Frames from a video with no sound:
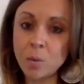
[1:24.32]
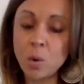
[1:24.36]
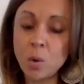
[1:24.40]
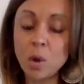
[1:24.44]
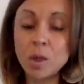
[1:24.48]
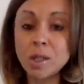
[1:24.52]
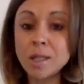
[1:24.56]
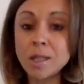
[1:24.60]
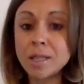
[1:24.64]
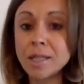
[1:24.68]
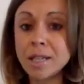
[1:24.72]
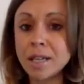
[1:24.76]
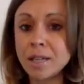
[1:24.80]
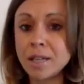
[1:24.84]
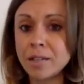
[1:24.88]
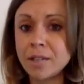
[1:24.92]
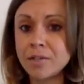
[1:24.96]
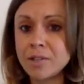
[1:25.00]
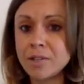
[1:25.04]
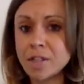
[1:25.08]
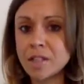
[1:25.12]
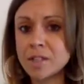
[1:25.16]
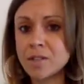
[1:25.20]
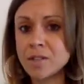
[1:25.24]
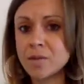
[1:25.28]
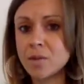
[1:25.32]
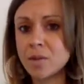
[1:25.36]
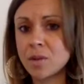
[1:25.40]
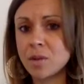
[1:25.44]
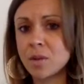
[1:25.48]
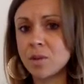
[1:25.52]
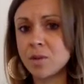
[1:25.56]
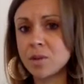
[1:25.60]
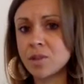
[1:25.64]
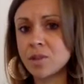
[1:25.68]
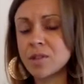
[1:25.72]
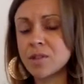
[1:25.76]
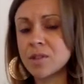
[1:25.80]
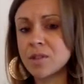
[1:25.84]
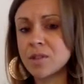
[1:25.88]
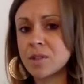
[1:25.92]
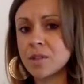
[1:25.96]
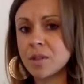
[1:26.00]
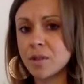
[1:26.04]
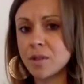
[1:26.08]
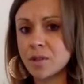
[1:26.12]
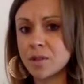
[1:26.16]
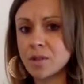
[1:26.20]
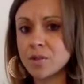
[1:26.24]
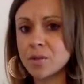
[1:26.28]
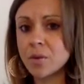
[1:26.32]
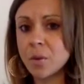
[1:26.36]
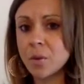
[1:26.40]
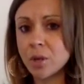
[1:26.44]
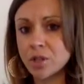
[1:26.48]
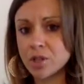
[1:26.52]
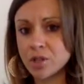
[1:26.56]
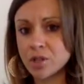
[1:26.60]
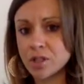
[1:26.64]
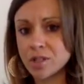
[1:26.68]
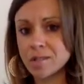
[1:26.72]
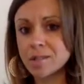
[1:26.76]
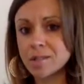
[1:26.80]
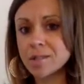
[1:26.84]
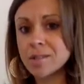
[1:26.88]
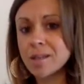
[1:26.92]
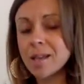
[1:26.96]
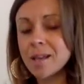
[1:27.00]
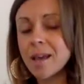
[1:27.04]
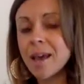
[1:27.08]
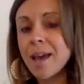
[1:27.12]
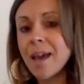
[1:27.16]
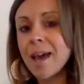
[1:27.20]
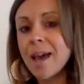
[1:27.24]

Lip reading: qualitative test with you, which is a series of questions.